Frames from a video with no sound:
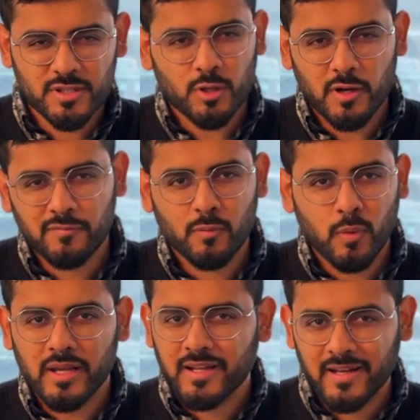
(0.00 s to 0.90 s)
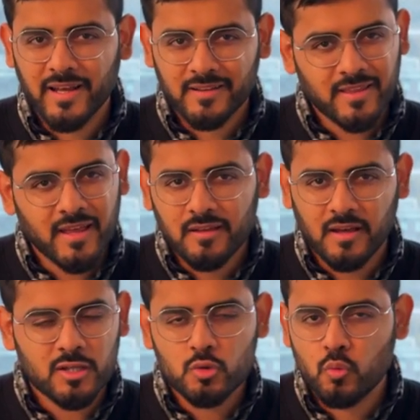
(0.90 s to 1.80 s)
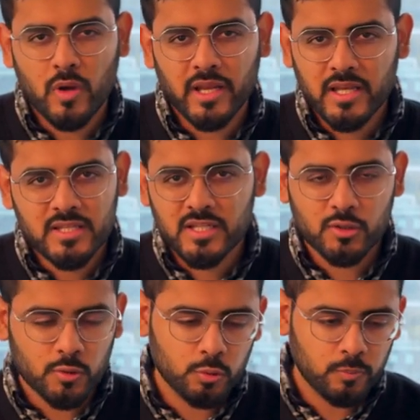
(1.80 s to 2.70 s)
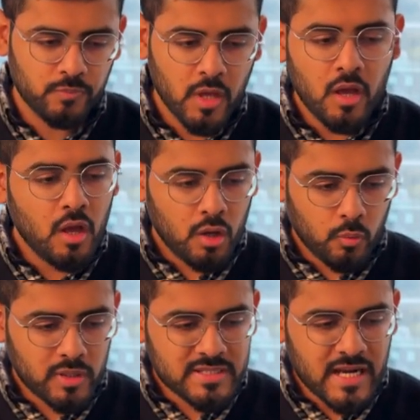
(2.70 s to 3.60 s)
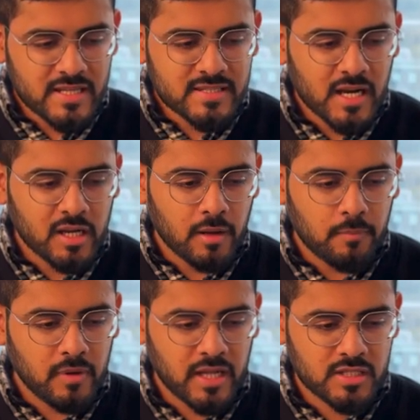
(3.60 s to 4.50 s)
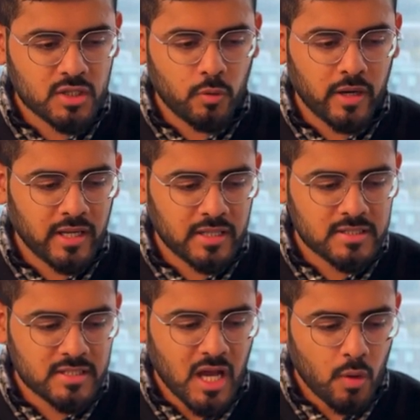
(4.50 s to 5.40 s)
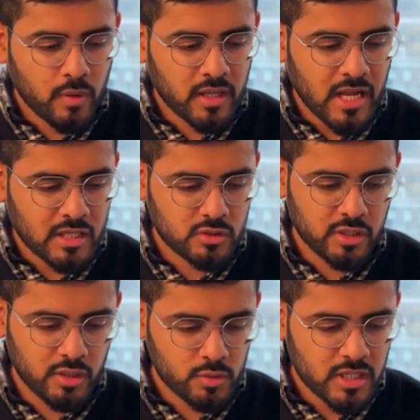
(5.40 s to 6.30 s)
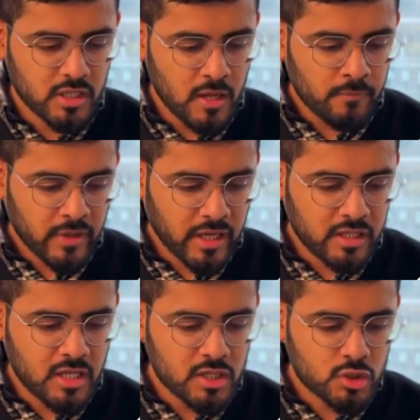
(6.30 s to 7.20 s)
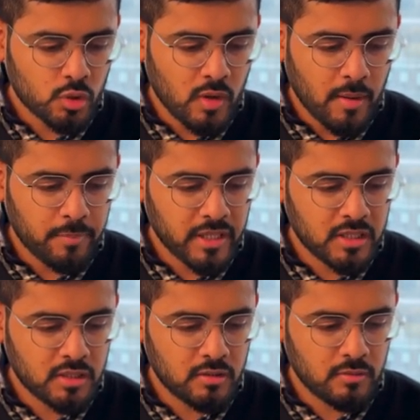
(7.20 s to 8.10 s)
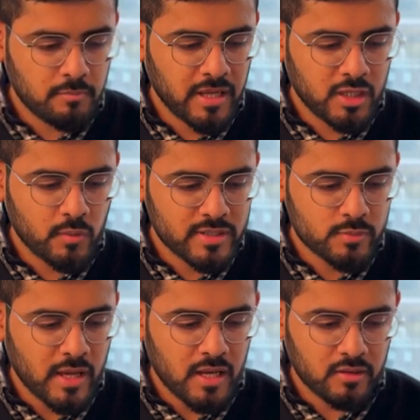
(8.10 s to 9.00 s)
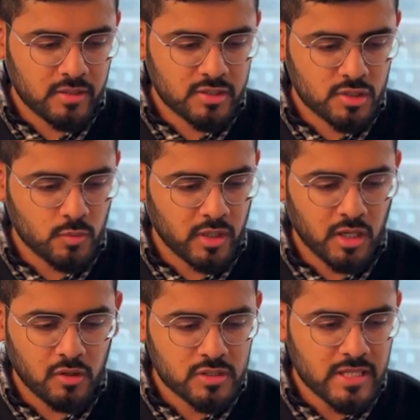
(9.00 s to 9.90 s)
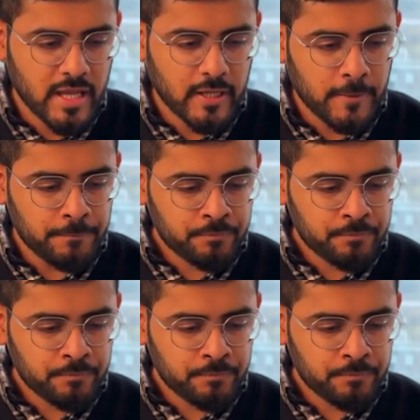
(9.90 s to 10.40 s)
it's sort of a one-click thing and it's very easy to do. Once that is set up, let's go ahead and see how we can actually use it. It does show up in the menu as well. This is what it looks like,